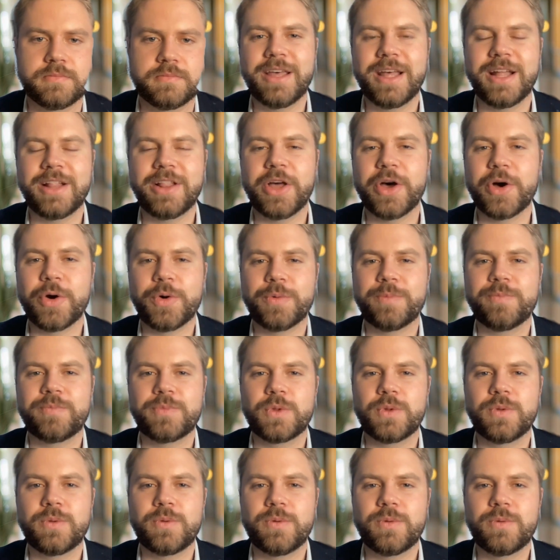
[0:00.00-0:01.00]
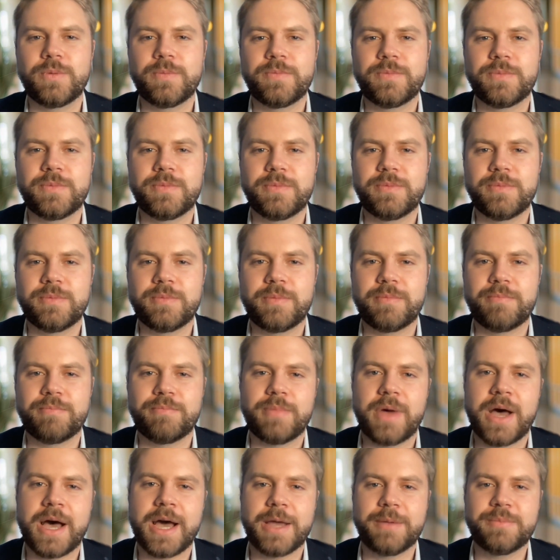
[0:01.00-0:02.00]
Hello,
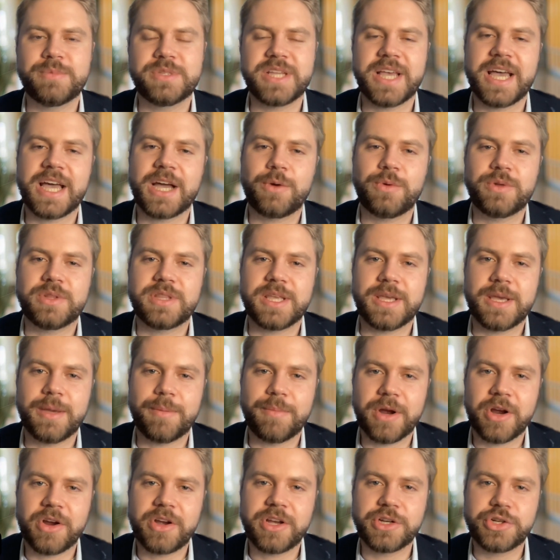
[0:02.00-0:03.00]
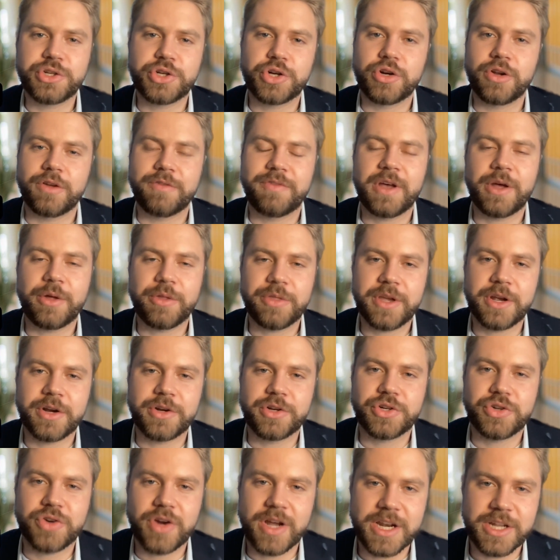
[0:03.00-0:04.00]
I'm Zach with the American Journal of Healthcare
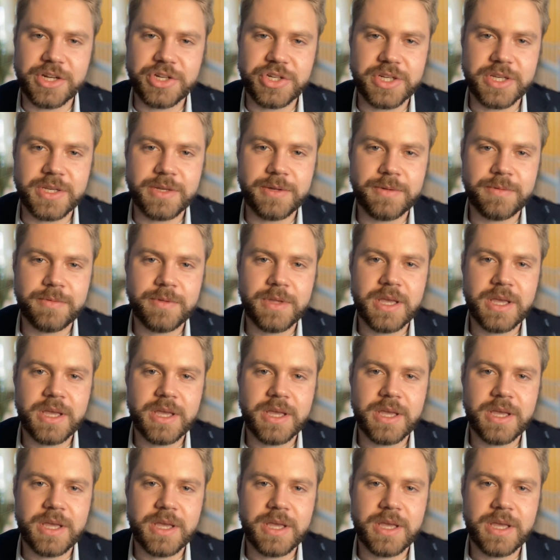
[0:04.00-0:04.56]
Strategy,